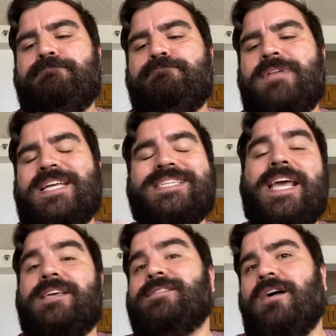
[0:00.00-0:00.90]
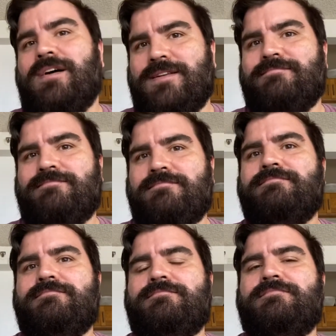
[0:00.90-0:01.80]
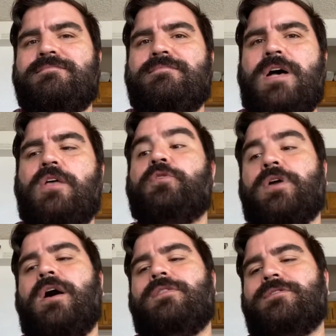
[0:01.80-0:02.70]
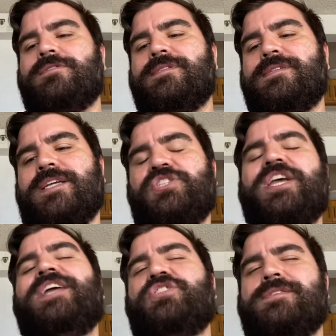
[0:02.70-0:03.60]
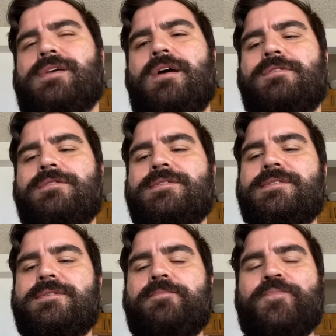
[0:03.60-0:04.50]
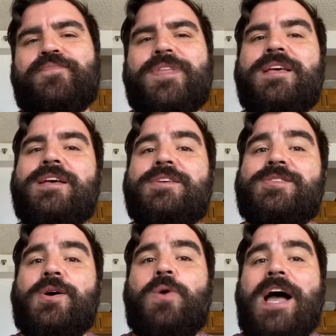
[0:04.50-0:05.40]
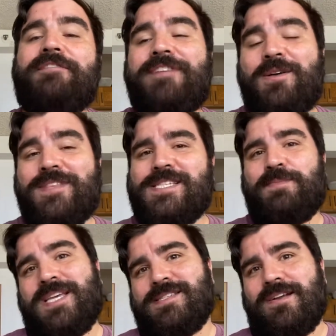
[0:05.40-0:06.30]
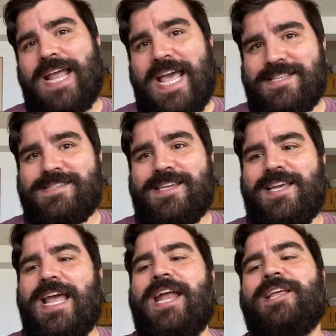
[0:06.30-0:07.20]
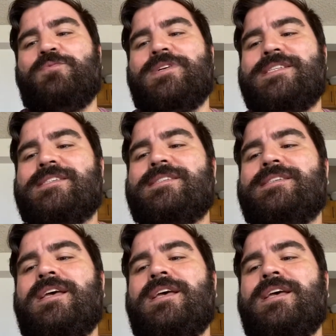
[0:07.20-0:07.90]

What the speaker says: it takes on other colors. It changes colors. So I found this piece on Etsy, and it was